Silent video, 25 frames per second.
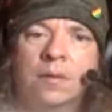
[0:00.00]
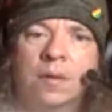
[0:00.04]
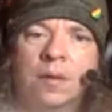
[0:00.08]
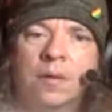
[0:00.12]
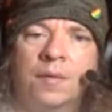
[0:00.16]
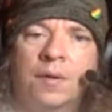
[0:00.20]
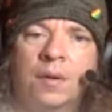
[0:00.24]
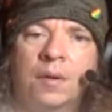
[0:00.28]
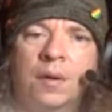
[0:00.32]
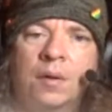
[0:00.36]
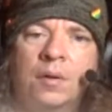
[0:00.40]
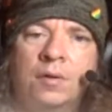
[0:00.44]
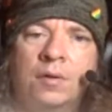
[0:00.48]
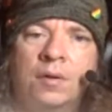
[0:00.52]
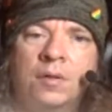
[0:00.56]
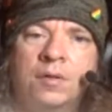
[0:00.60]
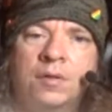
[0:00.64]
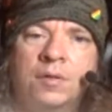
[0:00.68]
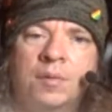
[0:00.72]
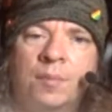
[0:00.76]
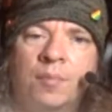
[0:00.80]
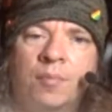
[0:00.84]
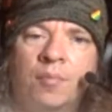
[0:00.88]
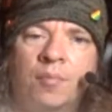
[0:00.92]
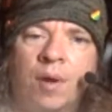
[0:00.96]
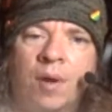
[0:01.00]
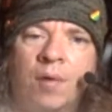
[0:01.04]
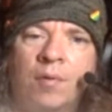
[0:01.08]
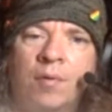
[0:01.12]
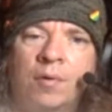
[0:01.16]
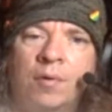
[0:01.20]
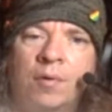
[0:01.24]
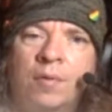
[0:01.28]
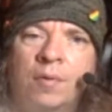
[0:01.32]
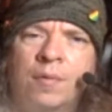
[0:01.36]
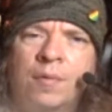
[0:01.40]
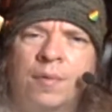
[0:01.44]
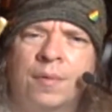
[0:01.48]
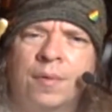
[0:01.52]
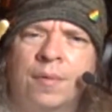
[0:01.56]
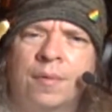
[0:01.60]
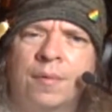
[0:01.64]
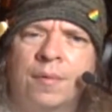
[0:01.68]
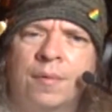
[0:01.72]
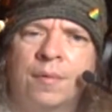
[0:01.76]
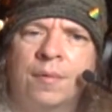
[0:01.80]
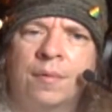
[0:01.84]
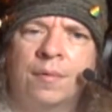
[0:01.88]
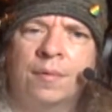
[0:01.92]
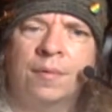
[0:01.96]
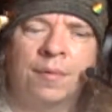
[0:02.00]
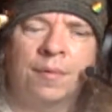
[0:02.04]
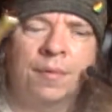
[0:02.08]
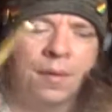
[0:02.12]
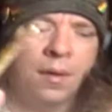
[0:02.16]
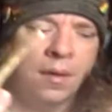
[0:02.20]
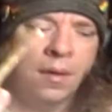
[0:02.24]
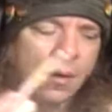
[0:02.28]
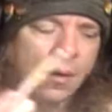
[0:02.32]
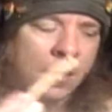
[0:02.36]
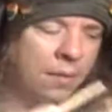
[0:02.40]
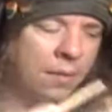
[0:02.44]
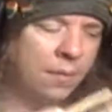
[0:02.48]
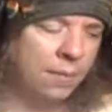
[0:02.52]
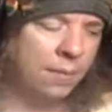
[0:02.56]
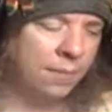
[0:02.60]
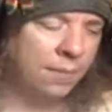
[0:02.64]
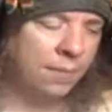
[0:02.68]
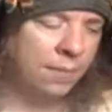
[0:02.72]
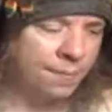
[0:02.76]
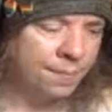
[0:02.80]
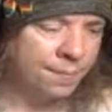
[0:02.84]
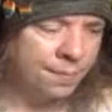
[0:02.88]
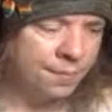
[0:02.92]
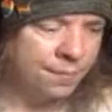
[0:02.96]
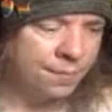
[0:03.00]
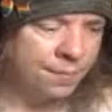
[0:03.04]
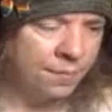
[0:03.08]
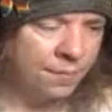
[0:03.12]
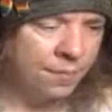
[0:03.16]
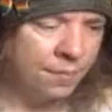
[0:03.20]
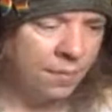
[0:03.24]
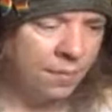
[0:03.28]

I think they're usually browner than than